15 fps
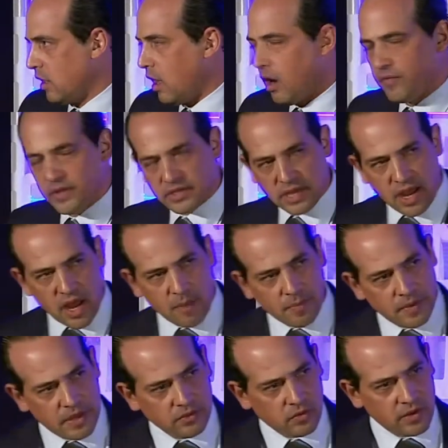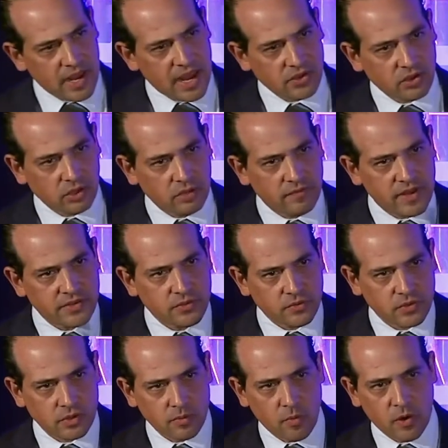of the top international
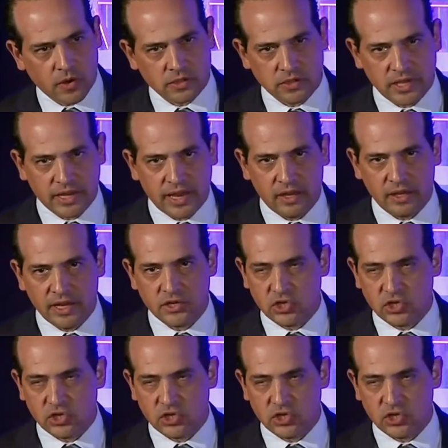investors into markets like LA,